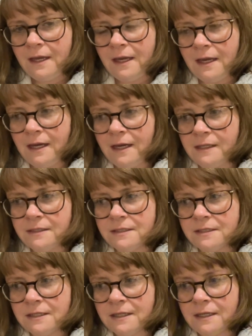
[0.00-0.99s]

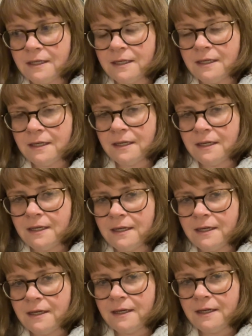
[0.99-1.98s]
And
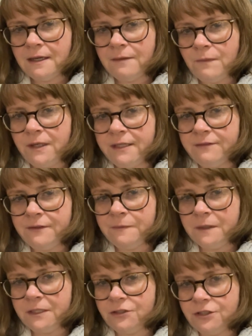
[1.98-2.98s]
we live in
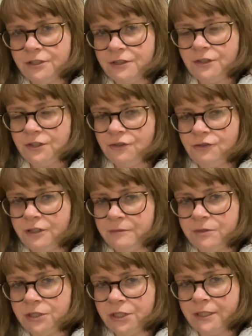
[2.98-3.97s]
Whitchurch in
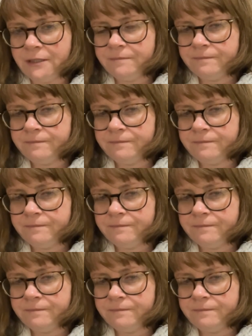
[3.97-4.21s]
Shropshire,